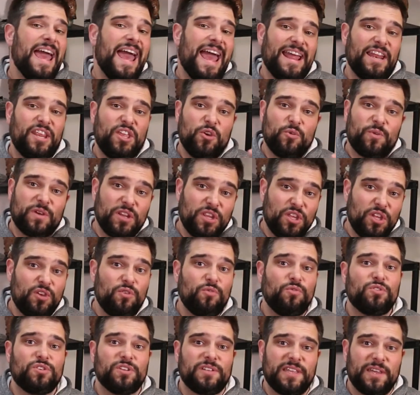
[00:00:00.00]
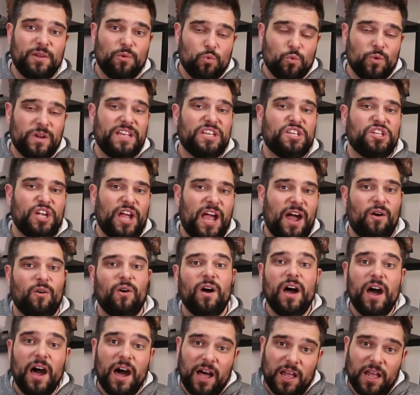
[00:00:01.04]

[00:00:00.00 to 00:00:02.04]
and you can usually reach out